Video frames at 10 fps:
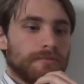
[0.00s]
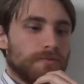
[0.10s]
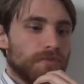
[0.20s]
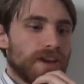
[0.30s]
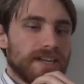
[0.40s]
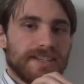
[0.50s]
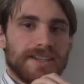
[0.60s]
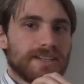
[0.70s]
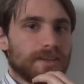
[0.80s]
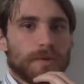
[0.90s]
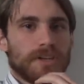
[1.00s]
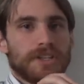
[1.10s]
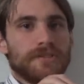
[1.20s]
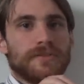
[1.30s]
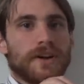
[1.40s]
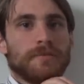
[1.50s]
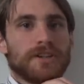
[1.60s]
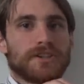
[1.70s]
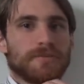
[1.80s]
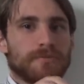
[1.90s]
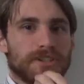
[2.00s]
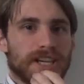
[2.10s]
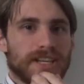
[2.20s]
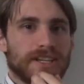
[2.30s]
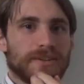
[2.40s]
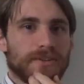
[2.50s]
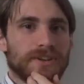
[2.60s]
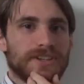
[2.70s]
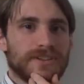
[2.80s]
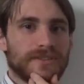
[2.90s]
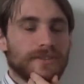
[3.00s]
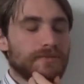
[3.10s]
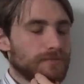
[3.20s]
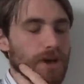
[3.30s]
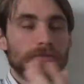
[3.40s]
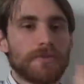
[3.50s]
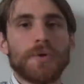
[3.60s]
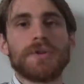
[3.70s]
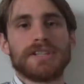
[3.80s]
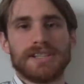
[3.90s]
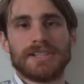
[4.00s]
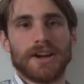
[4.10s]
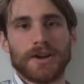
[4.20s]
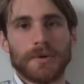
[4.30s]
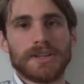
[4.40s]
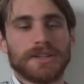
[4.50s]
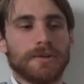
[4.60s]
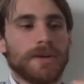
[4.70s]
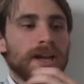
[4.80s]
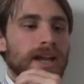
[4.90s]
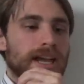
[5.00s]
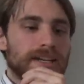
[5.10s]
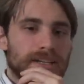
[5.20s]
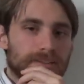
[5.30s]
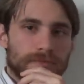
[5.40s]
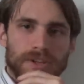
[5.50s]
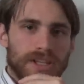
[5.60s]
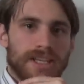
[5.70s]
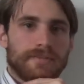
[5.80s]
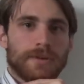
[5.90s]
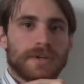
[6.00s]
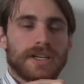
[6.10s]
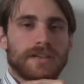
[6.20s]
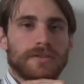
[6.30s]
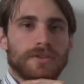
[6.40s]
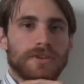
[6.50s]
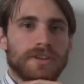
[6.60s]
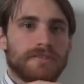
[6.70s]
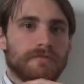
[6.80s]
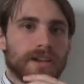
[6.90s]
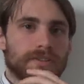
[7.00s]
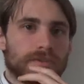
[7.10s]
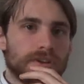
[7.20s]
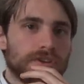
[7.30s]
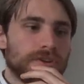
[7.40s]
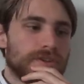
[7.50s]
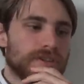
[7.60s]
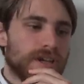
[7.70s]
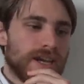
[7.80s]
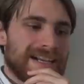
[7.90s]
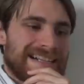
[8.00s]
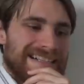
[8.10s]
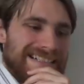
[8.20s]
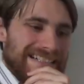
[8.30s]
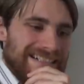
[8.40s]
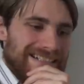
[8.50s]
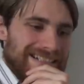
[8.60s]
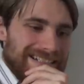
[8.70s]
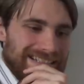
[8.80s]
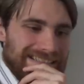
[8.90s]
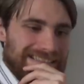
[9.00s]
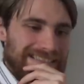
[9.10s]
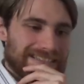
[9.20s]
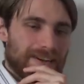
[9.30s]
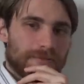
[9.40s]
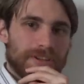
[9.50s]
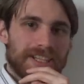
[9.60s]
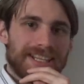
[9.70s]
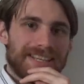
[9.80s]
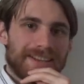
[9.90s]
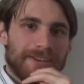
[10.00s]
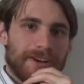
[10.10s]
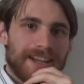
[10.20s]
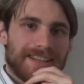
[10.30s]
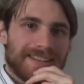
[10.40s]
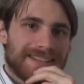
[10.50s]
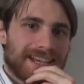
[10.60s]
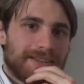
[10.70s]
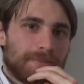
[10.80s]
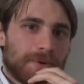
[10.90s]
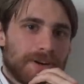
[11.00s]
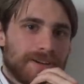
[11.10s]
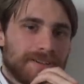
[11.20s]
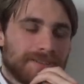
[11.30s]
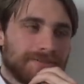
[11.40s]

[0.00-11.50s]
Red isn't going to do very much on protecting your creature. Of, of course it's not going to. And it doesn't really give you any good infect creatures. Eh, not really anything great in the sideboard.